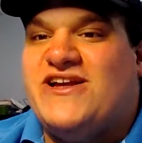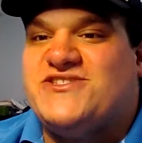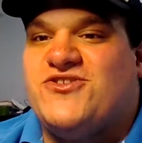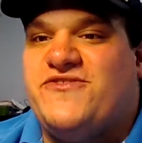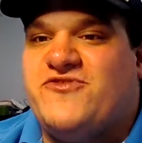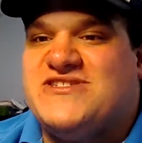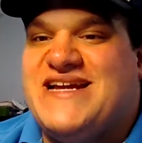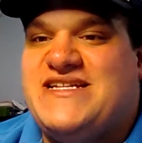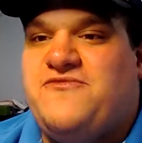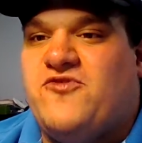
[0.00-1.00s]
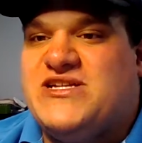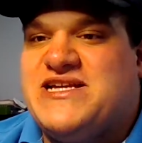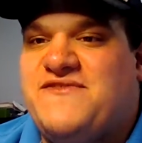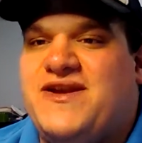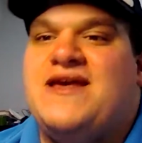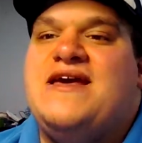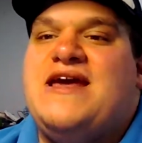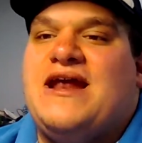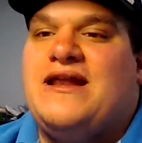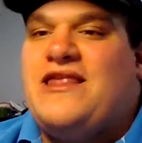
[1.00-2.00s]
August 31st, 1947,
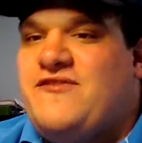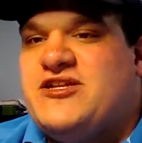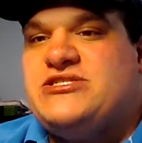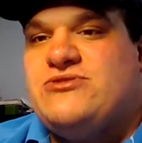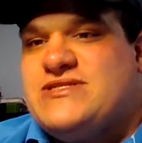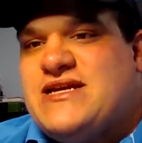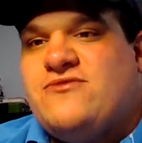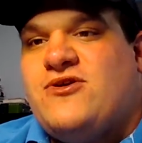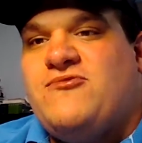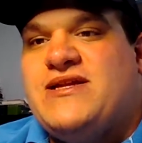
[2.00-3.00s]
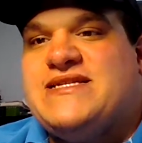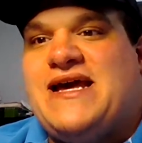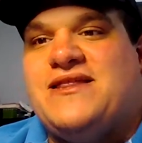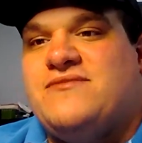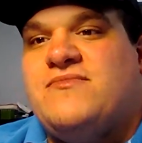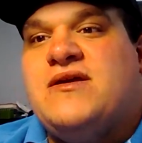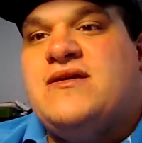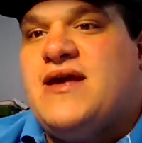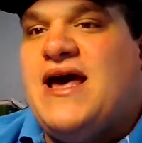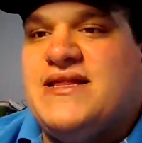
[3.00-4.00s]
and 11-2 and 10-1 wins at
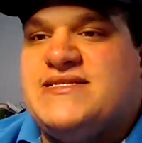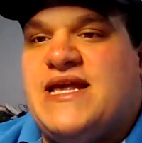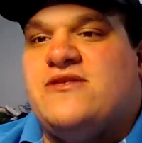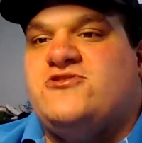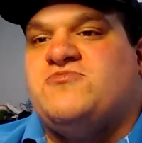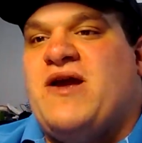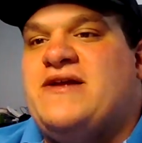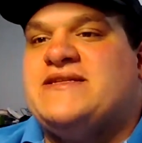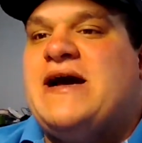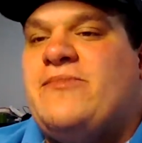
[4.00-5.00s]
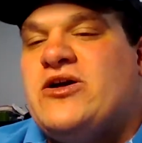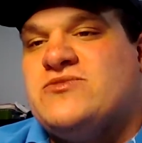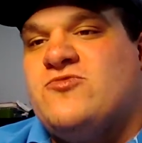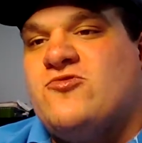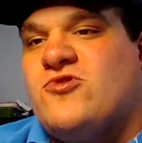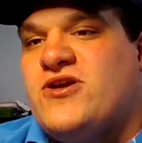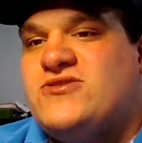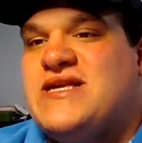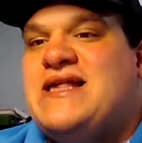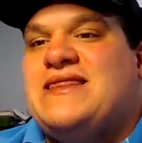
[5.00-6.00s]
the St. Louis Browns, now Baltimore
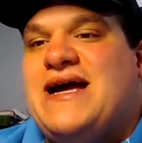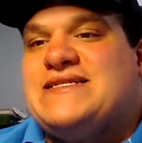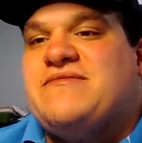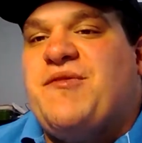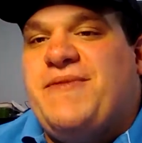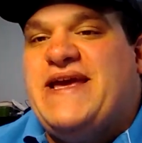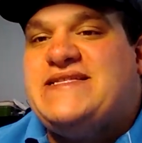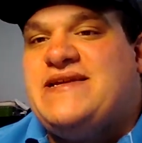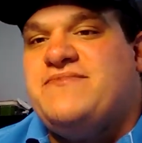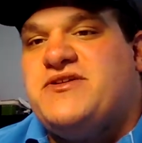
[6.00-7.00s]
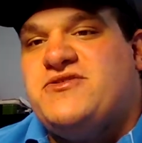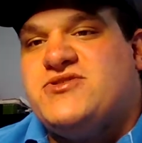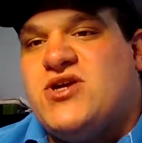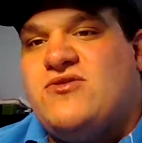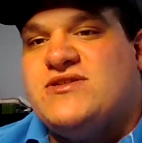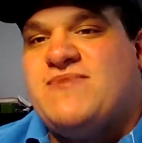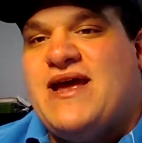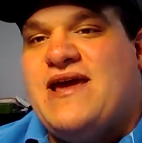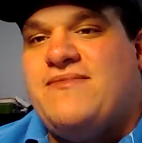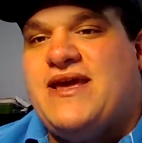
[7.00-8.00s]
Orioles. Last MLB team to do so is
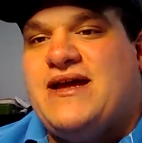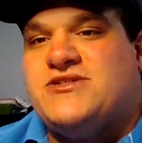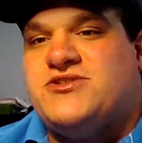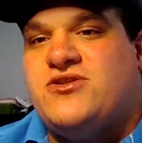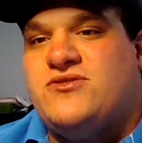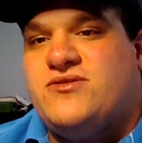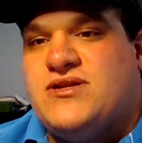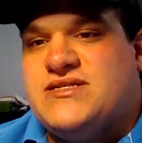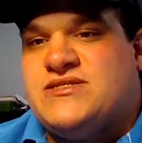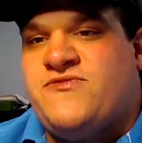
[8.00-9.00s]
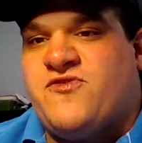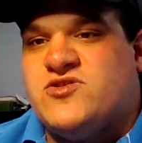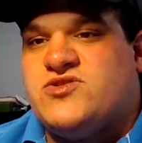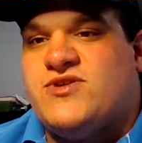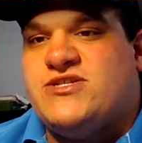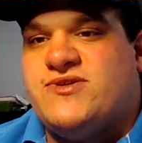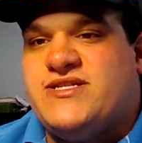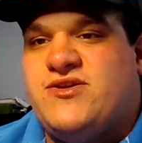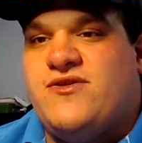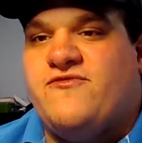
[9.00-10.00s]
Miami on June 1st,
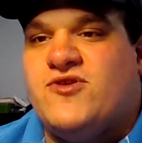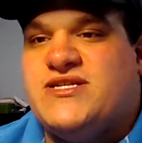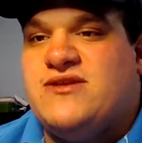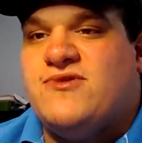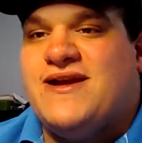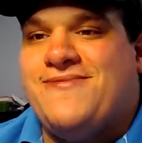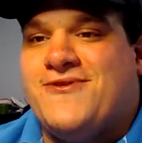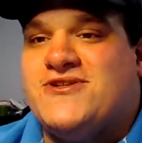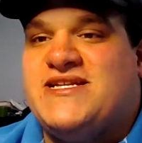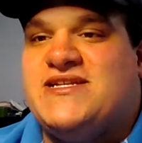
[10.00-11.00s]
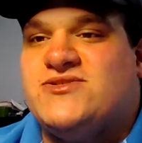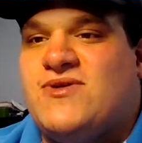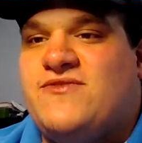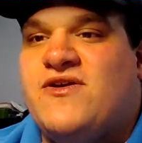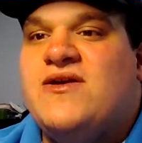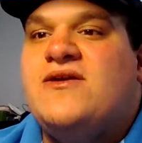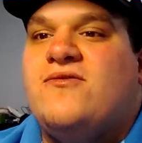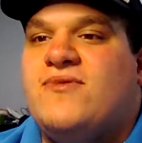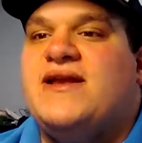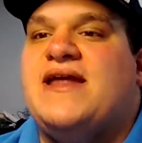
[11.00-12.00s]
2022, and 14-1 and 13-12
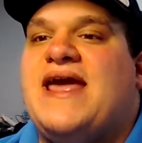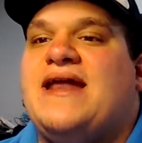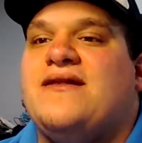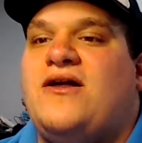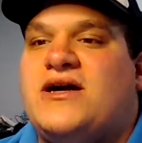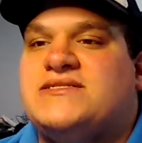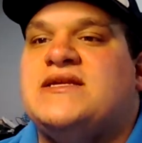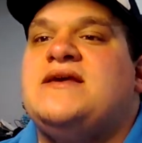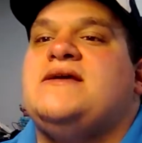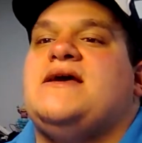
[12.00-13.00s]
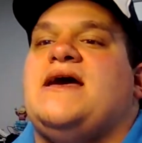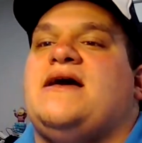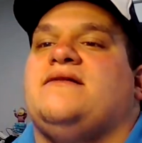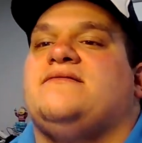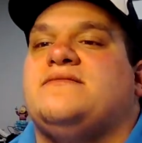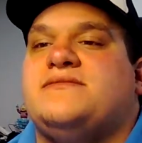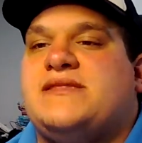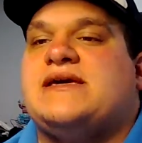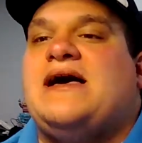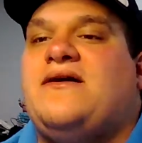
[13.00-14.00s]
win and loss at
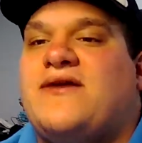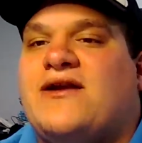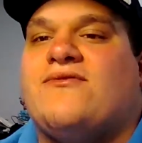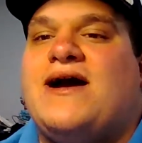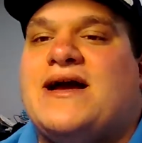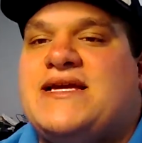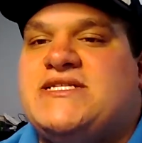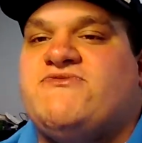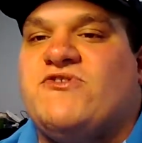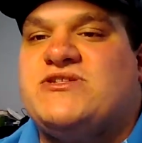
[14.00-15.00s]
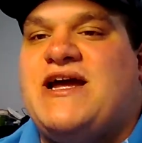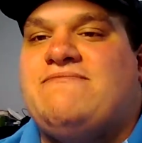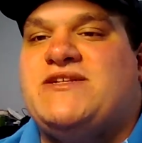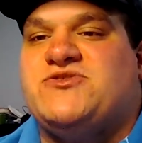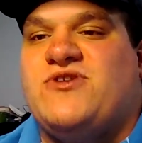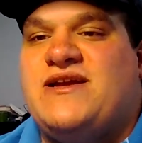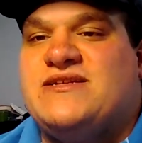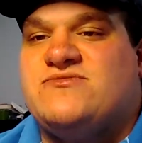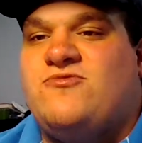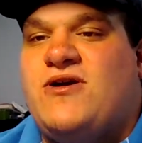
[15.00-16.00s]
the Colorado Rockies. First time Detroit
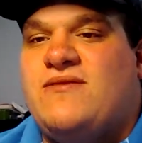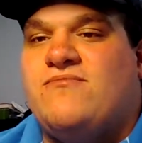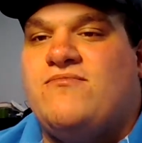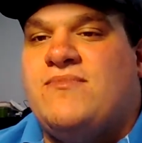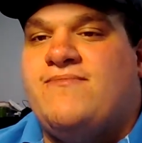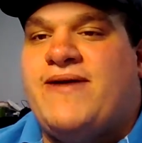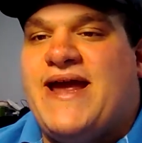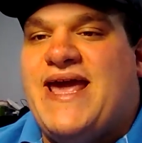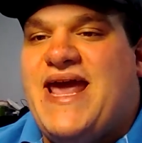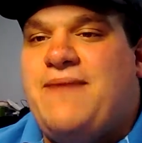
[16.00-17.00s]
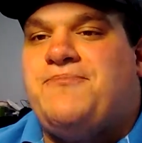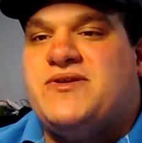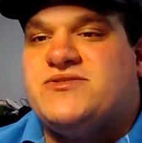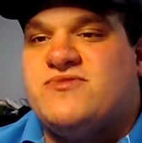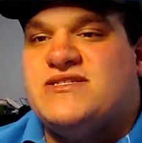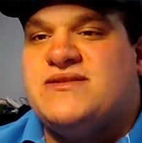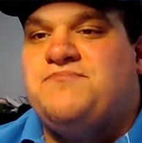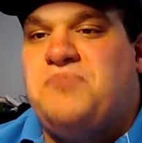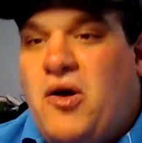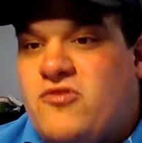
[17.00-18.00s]
has won by 8 plus runs
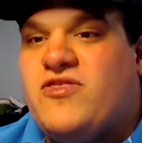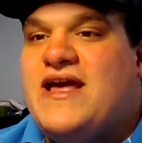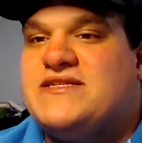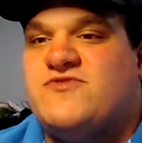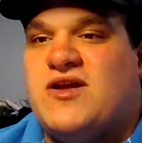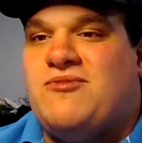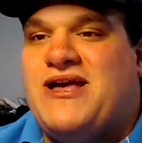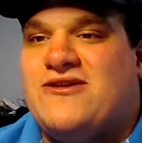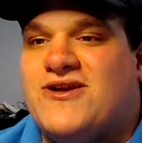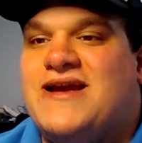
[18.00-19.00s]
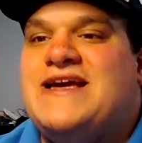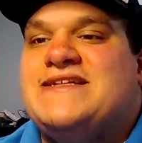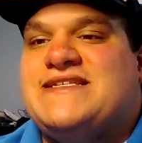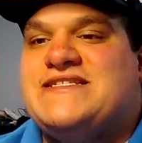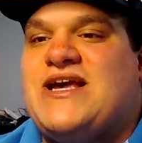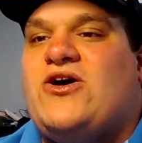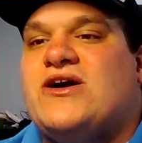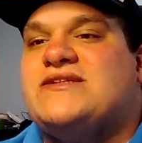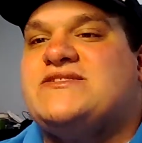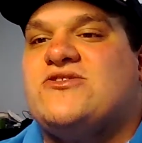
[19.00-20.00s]
in both ends of a doubleheader since
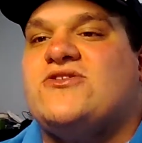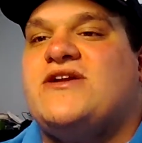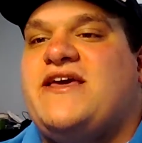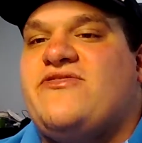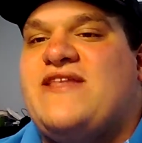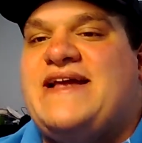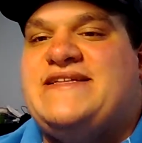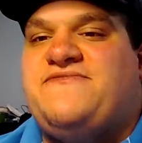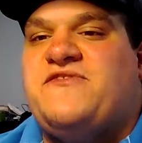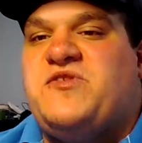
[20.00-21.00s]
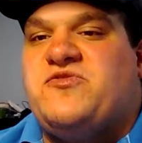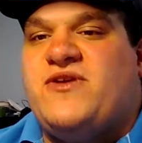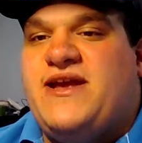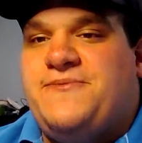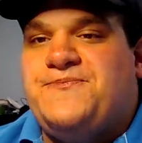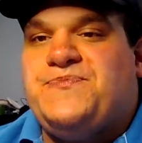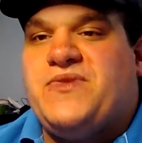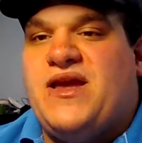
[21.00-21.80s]
August 30th, 1953,